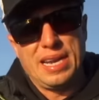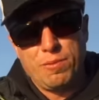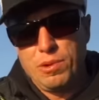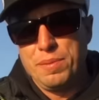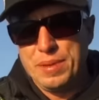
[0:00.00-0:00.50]
I had
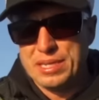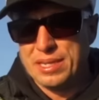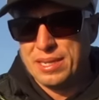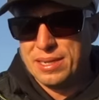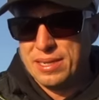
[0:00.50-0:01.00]
one missed
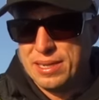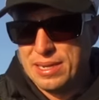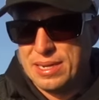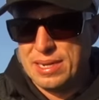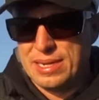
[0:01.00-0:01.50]
it,
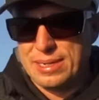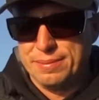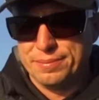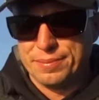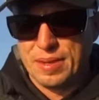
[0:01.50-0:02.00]

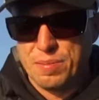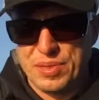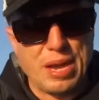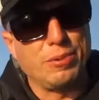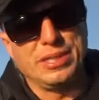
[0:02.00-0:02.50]
um, but
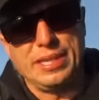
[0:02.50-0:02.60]
that was